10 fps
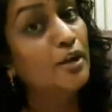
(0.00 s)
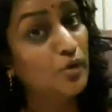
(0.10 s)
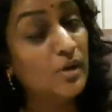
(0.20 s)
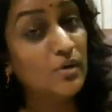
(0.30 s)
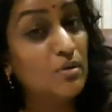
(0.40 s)

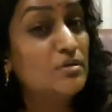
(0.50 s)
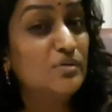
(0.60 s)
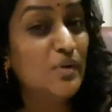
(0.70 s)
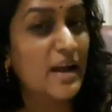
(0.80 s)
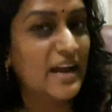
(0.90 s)
You can
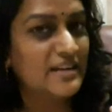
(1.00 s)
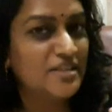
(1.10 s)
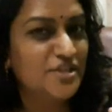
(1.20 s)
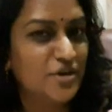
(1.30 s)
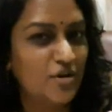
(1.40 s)
also
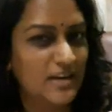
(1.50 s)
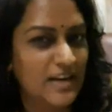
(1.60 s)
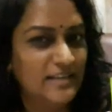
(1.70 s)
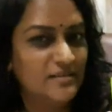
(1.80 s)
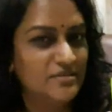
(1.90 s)
add short
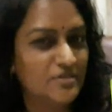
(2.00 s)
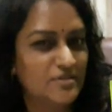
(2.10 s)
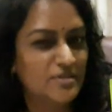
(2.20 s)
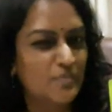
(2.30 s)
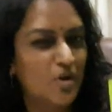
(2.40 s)
liners
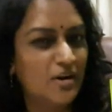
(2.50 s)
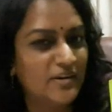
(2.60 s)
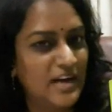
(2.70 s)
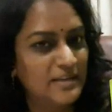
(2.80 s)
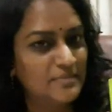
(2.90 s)
or small
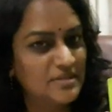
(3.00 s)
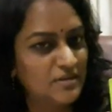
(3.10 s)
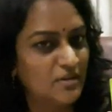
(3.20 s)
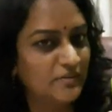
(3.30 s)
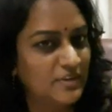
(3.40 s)
rhymes
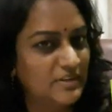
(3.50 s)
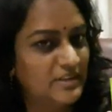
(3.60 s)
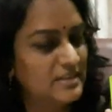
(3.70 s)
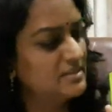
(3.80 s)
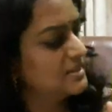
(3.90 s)
along with
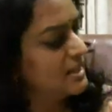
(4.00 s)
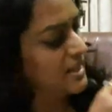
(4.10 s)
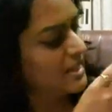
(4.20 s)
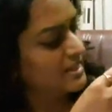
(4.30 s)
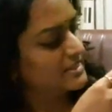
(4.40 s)
this.
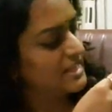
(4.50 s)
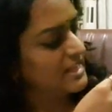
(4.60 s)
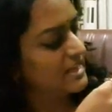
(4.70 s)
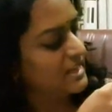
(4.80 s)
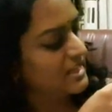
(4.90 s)

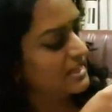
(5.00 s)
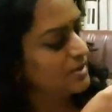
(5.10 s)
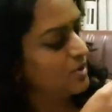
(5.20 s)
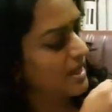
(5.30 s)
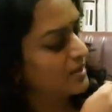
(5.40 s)
See,
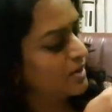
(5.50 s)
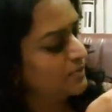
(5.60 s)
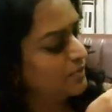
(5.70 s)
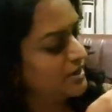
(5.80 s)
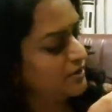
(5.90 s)
you
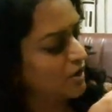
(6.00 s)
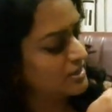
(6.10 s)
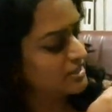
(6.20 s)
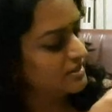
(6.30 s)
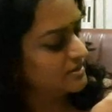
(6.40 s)
can put a
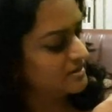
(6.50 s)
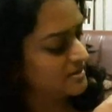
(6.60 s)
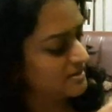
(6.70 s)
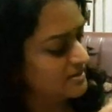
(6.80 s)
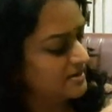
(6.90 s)
dot here
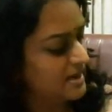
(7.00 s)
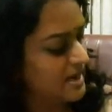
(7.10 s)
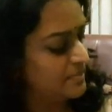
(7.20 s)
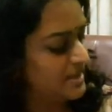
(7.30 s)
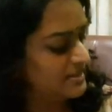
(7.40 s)

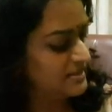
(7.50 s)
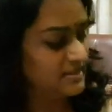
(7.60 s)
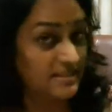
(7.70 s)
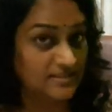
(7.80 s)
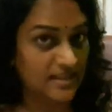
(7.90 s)
and make
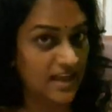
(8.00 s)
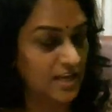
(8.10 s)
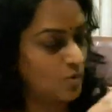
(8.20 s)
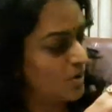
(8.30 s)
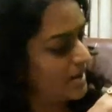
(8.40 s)
this as a
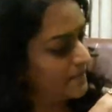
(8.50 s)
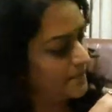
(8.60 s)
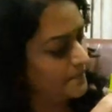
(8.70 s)
highway